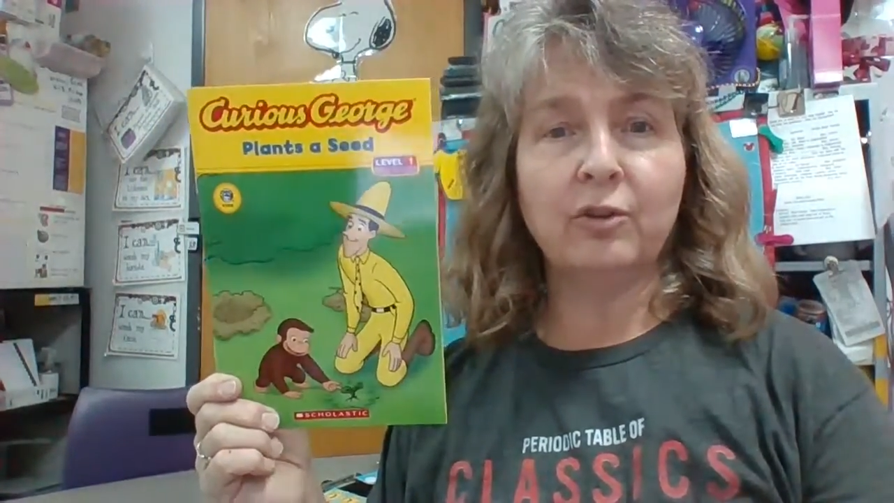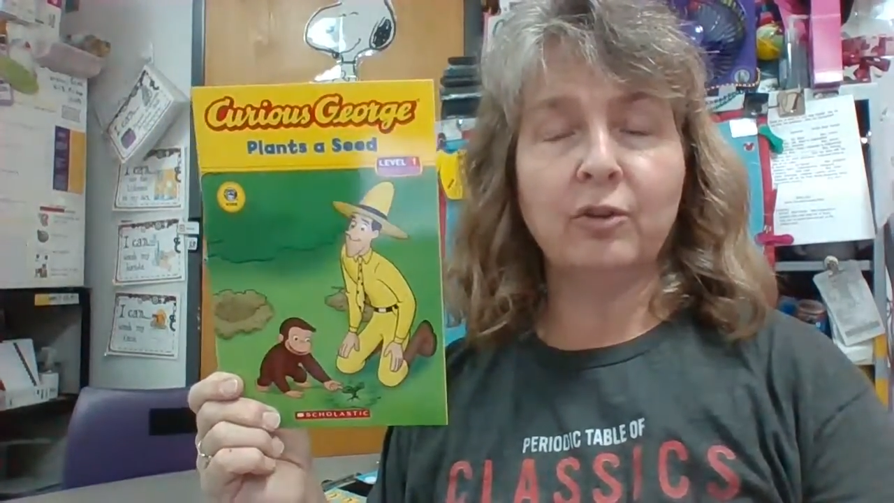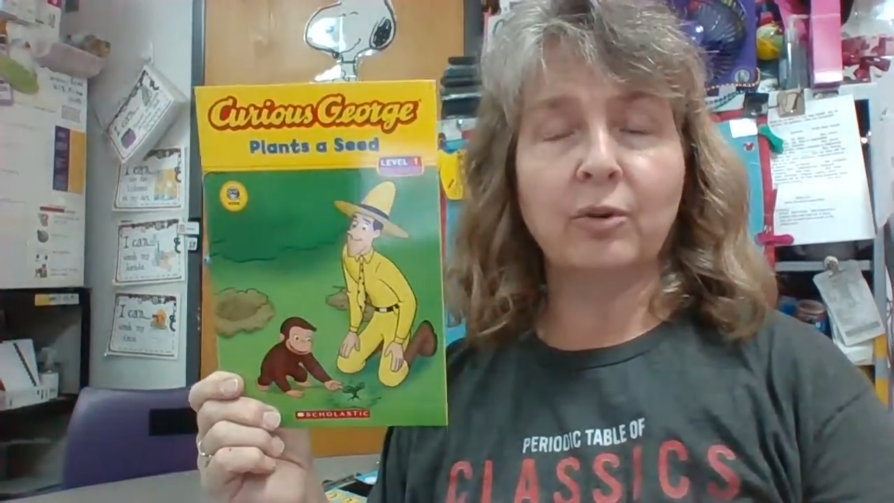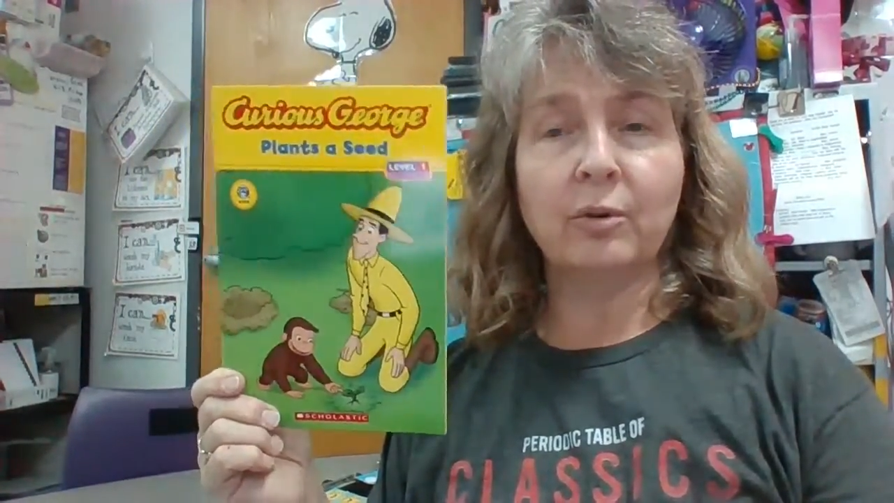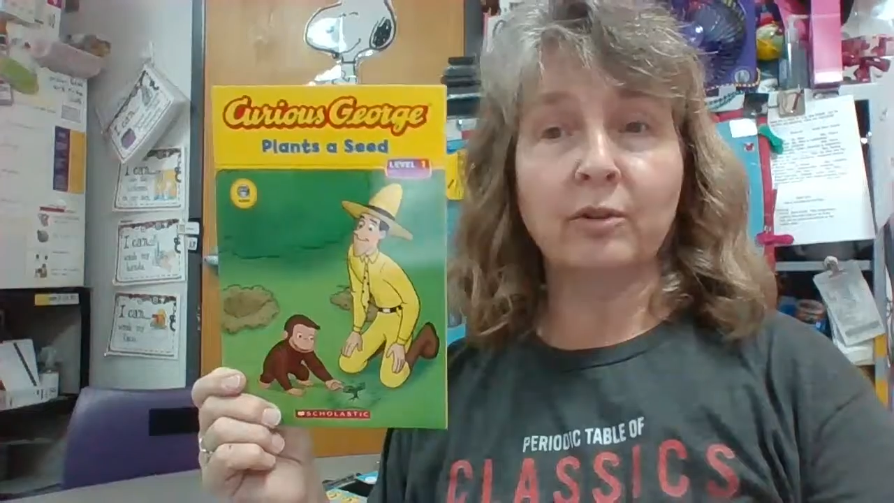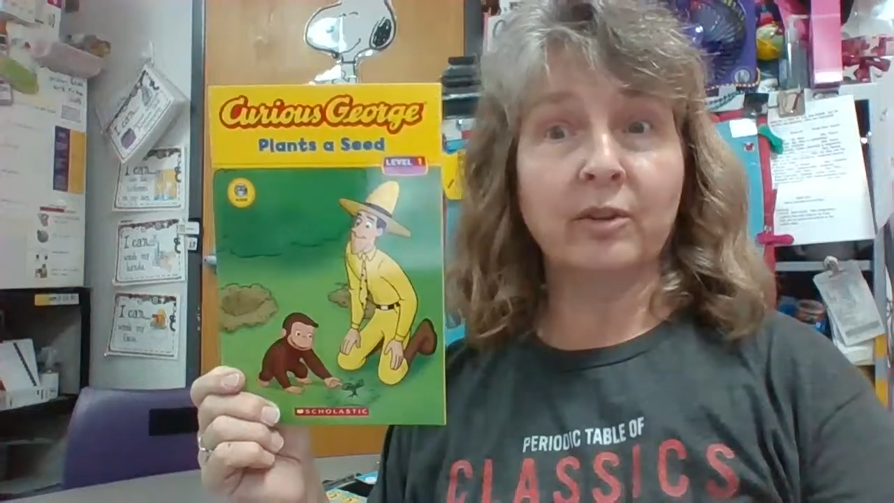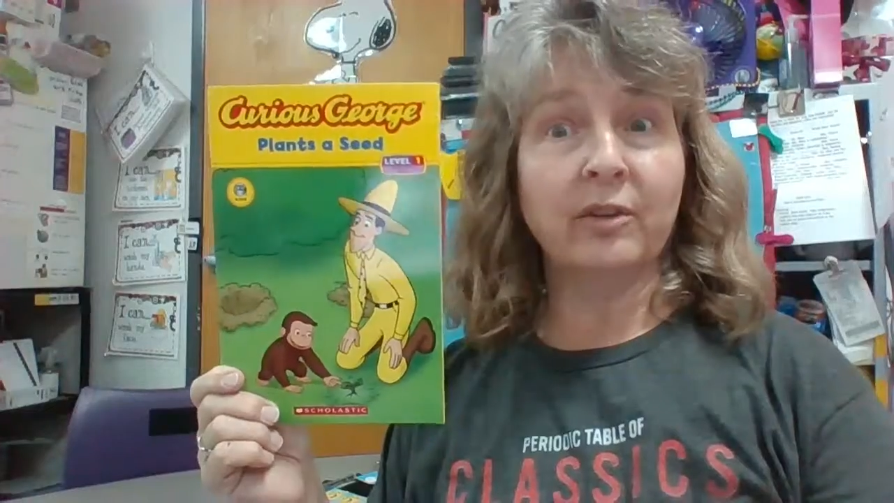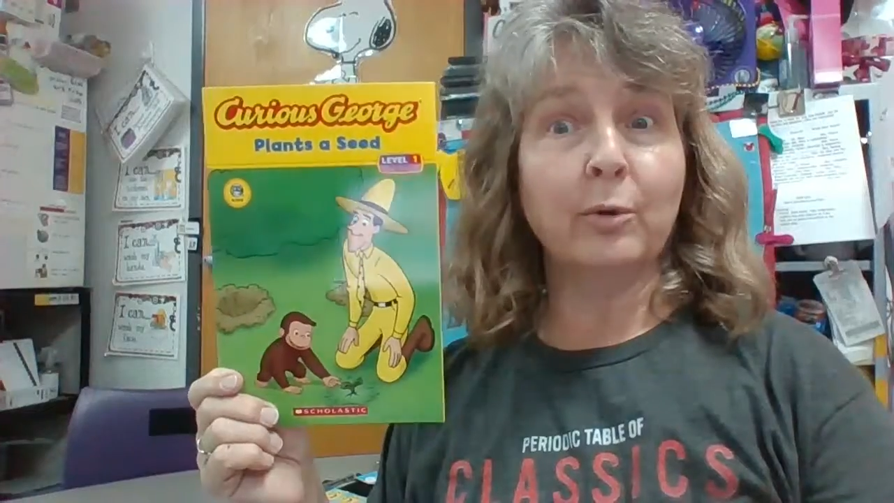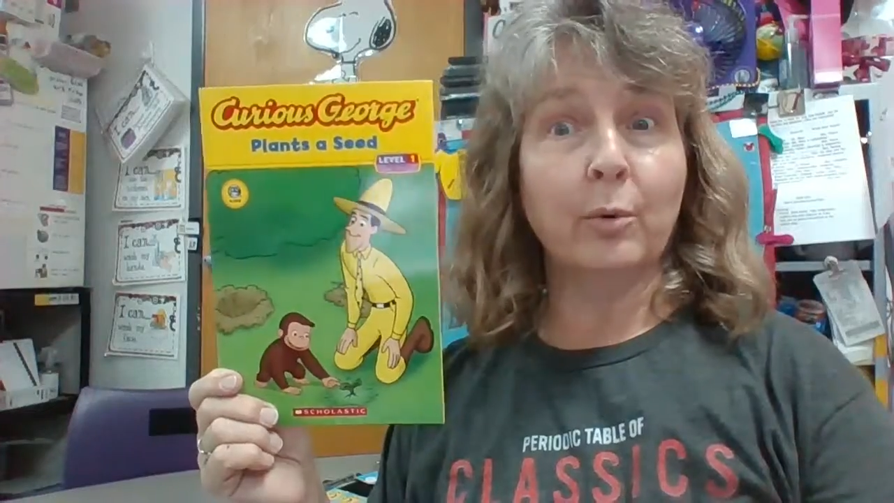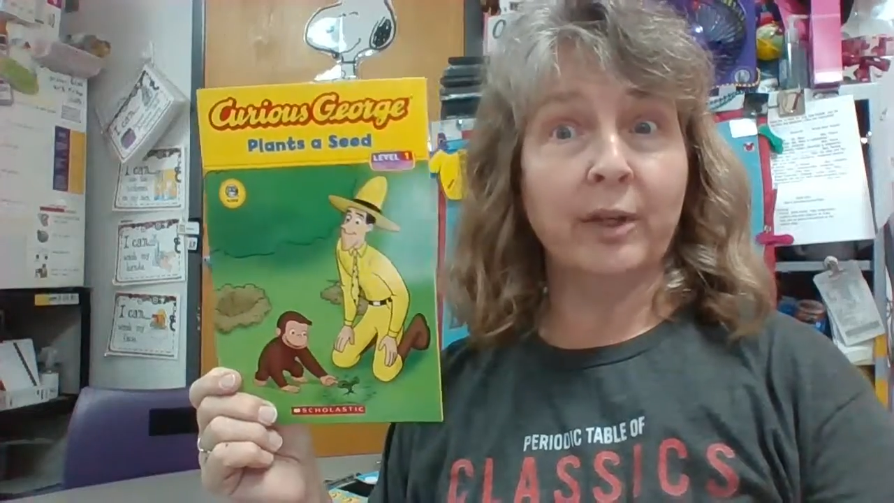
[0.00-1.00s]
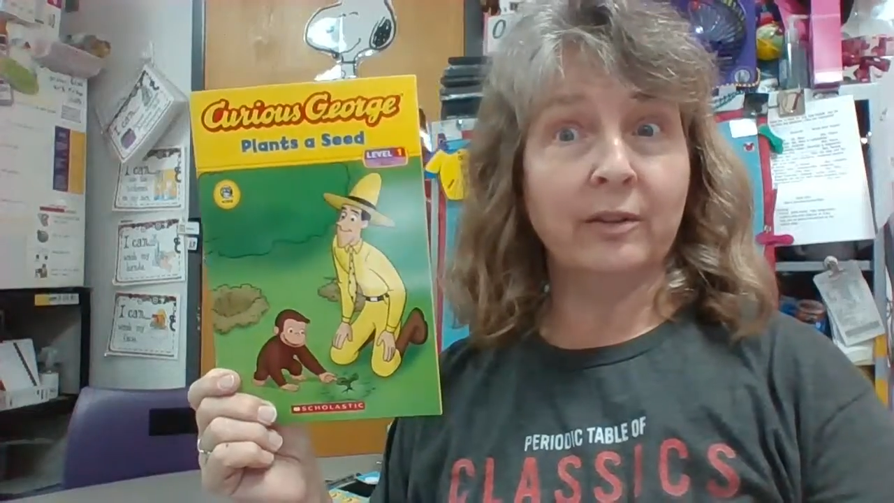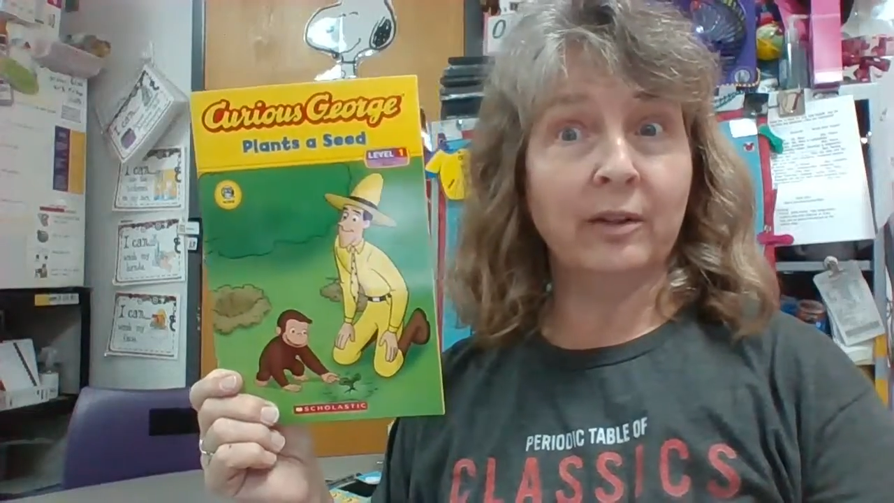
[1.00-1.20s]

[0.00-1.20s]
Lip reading: George is going